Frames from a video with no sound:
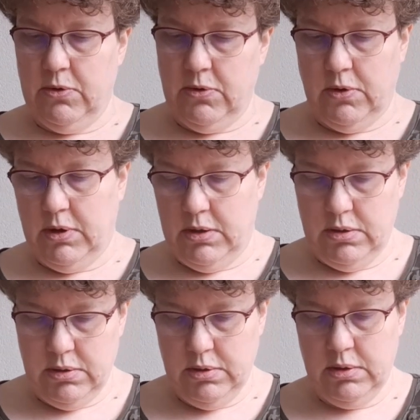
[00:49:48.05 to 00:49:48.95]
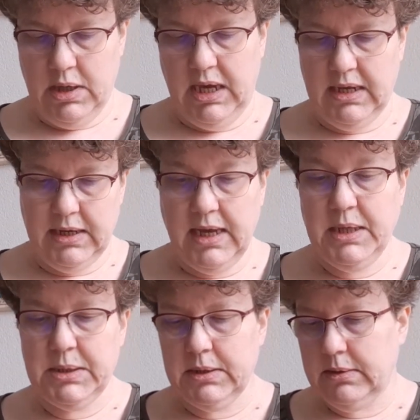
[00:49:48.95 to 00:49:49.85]
or
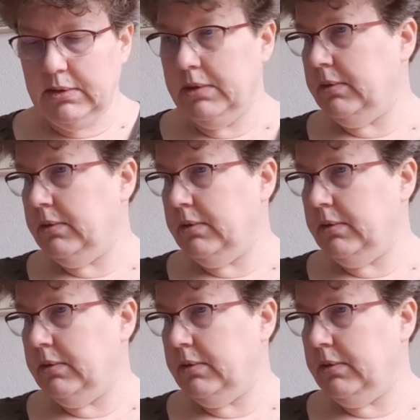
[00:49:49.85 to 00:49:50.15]
inclination